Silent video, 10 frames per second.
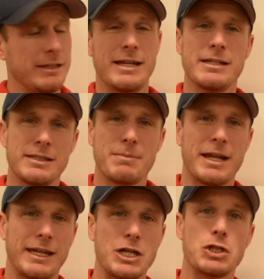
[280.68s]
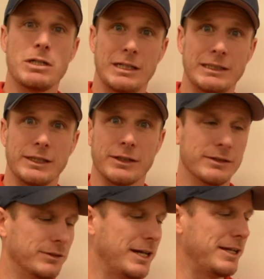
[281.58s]
Is the medication clear,
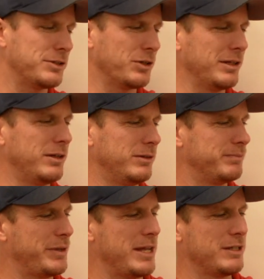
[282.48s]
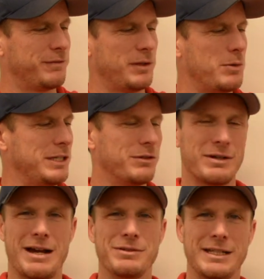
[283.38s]
right? Is there little things floating
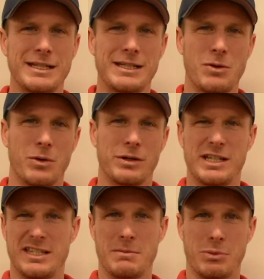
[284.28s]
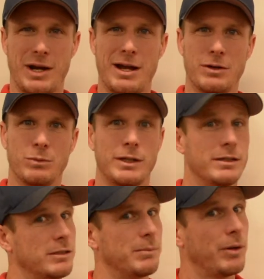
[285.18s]
around in it, or is it brown when
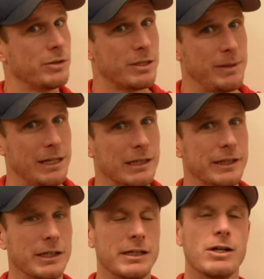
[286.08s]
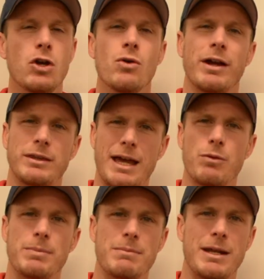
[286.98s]
it's supposed to be clear, right? That
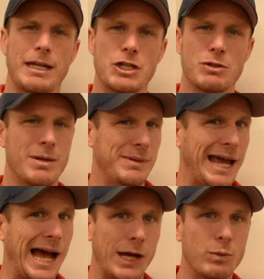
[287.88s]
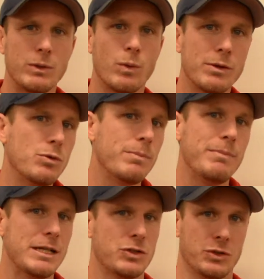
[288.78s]
would be a medication maybe I wouldn't want to
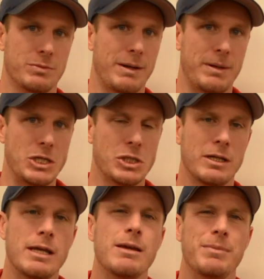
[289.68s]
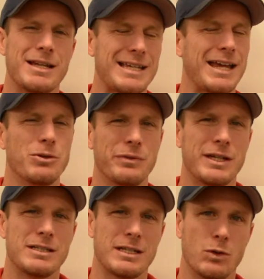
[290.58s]
administer to my patient because I don't
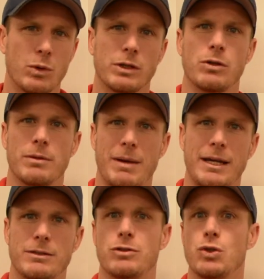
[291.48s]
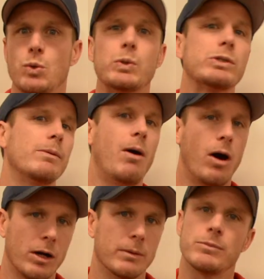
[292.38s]
think it's going to work, or it might do some
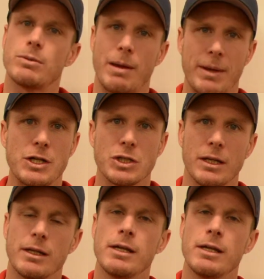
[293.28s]
harm to my patient.